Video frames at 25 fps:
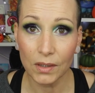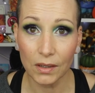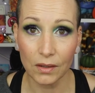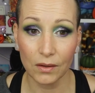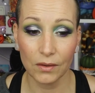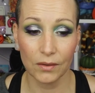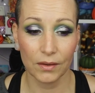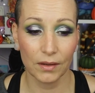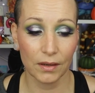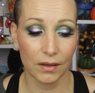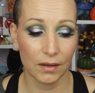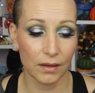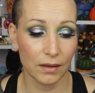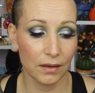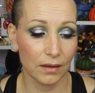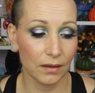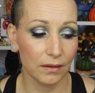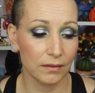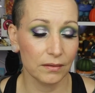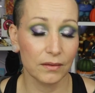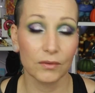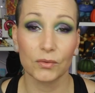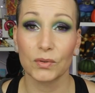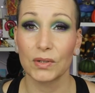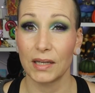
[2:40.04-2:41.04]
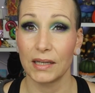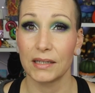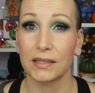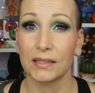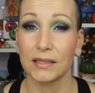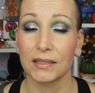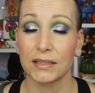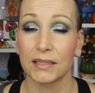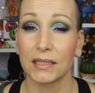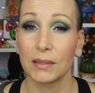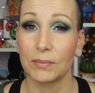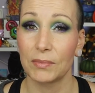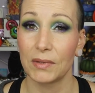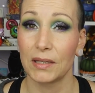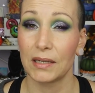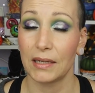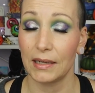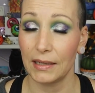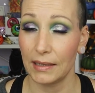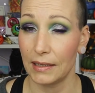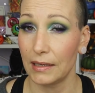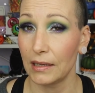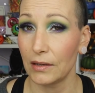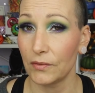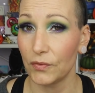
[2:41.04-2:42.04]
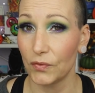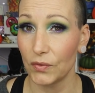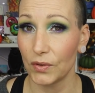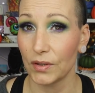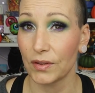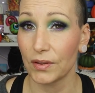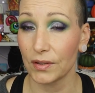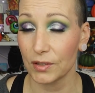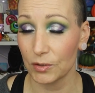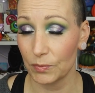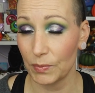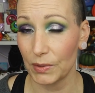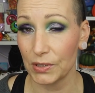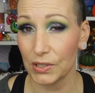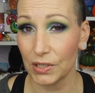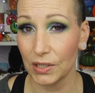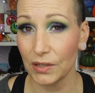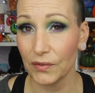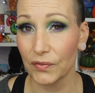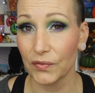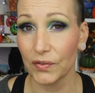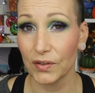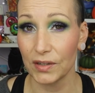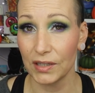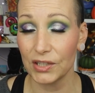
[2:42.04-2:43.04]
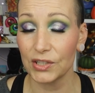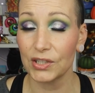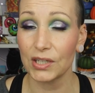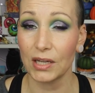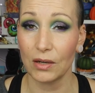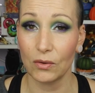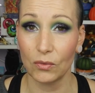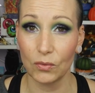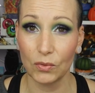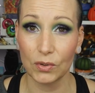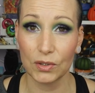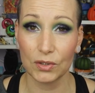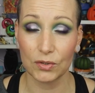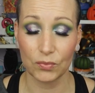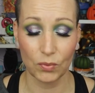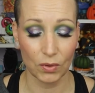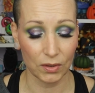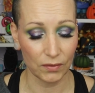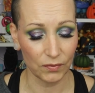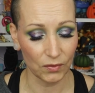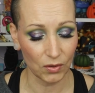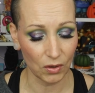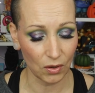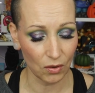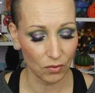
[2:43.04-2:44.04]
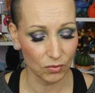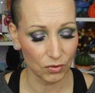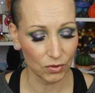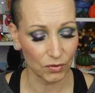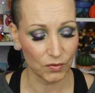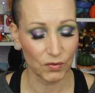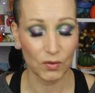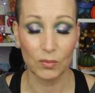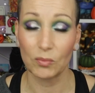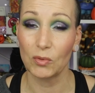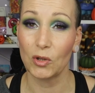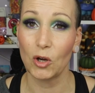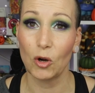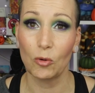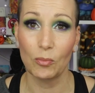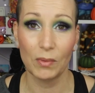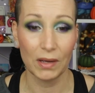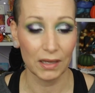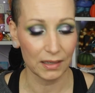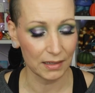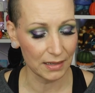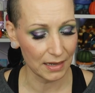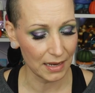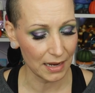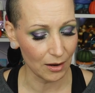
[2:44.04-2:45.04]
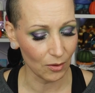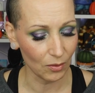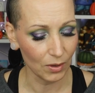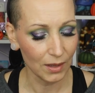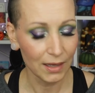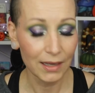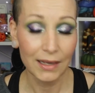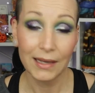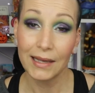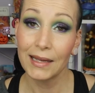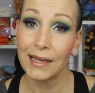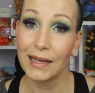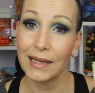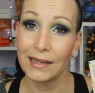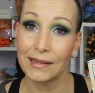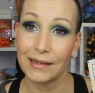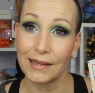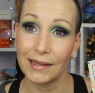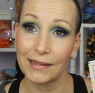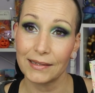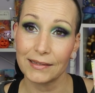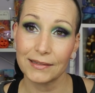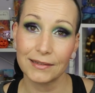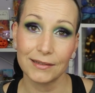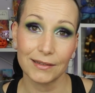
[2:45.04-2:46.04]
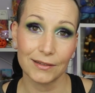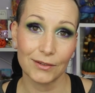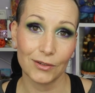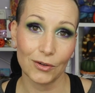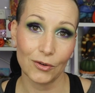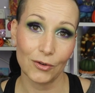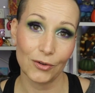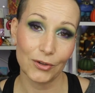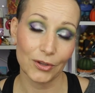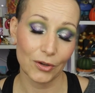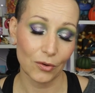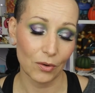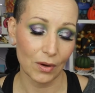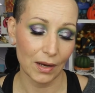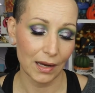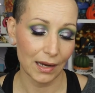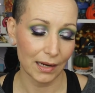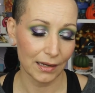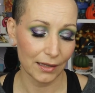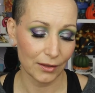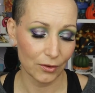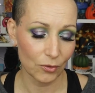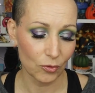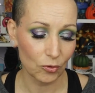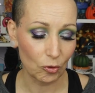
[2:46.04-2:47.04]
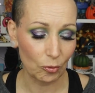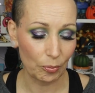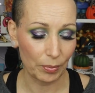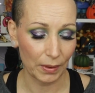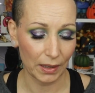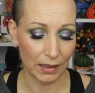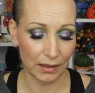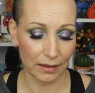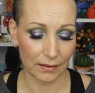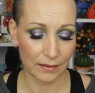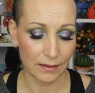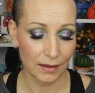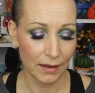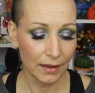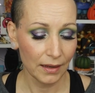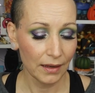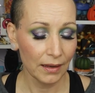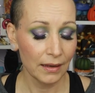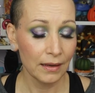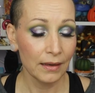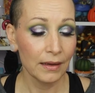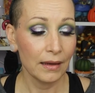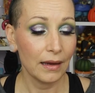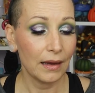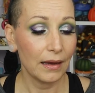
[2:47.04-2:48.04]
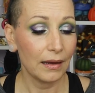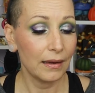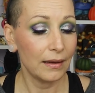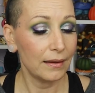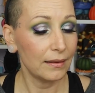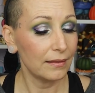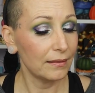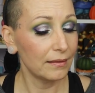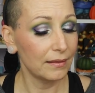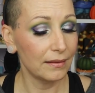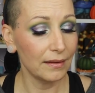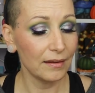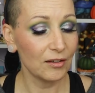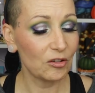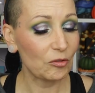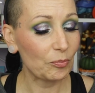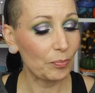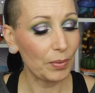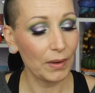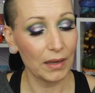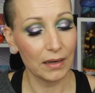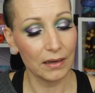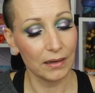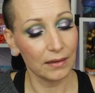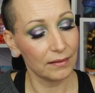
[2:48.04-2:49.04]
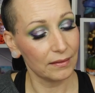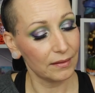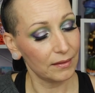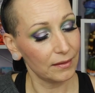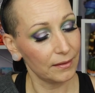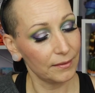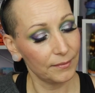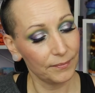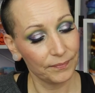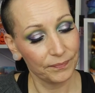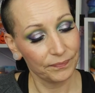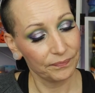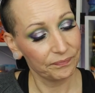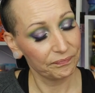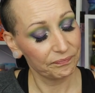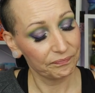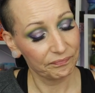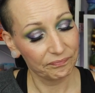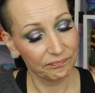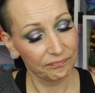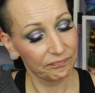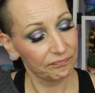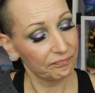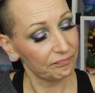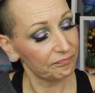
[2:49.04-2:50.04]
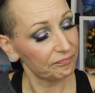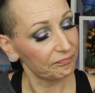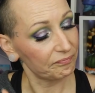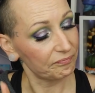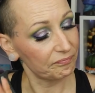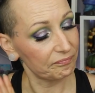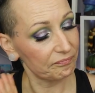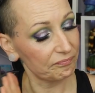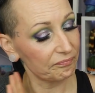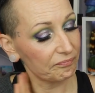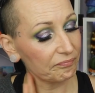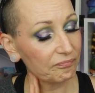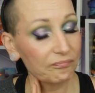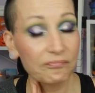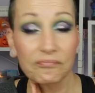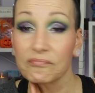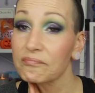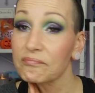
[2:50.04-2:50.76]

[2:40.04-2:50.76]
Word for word: Oh, the, the relationship that I have with especially Felicia, who is one of the owners from Nomad Now. And that is the Tokyo Harajuku palette. This palette, mm,